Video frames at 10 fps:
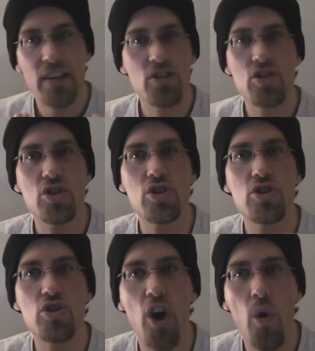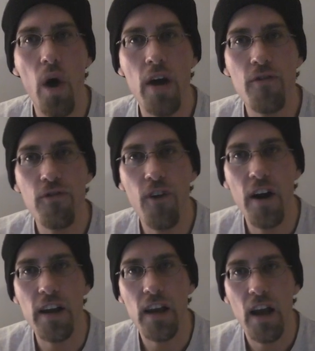it's just so
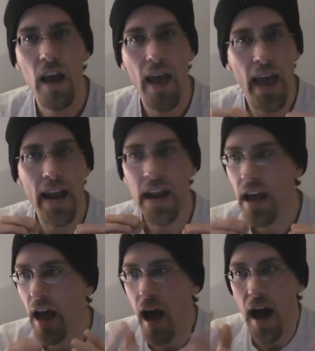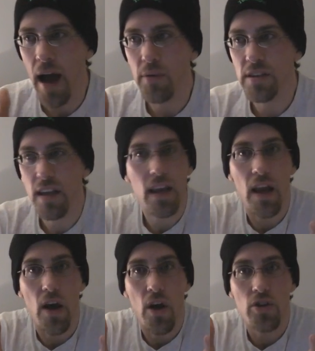unfunny. And I was
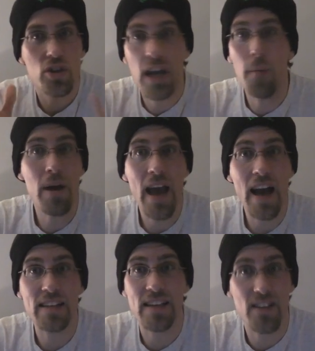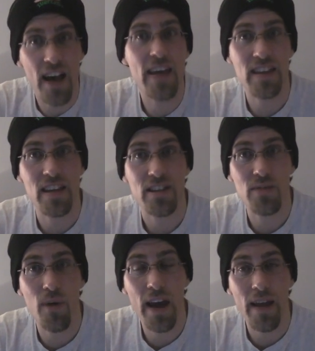like, someone has to like
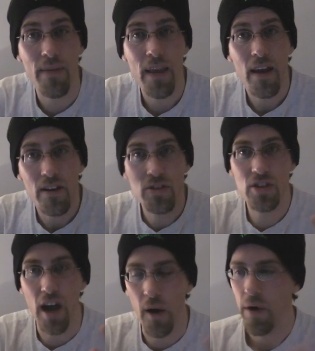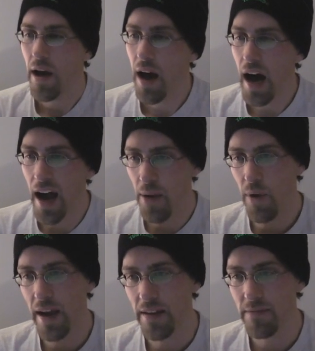this, right? So I
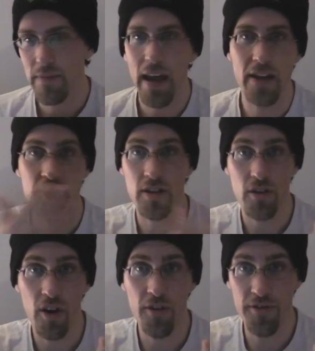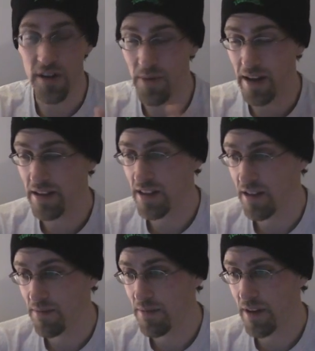went, actually, Girlfiend went
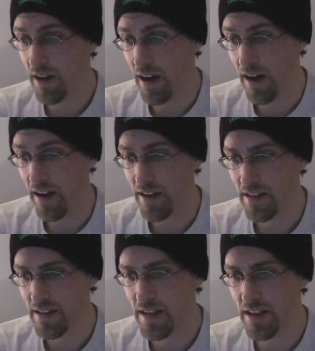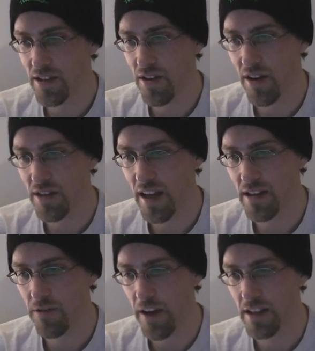to uh, Nick Studio
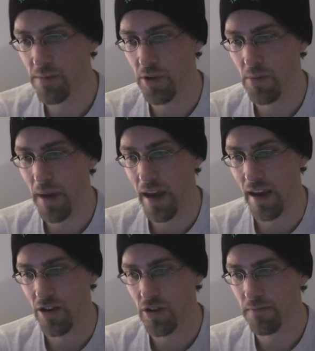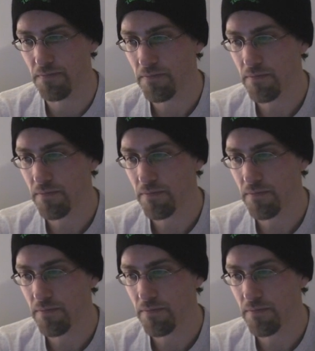10's Facebook page,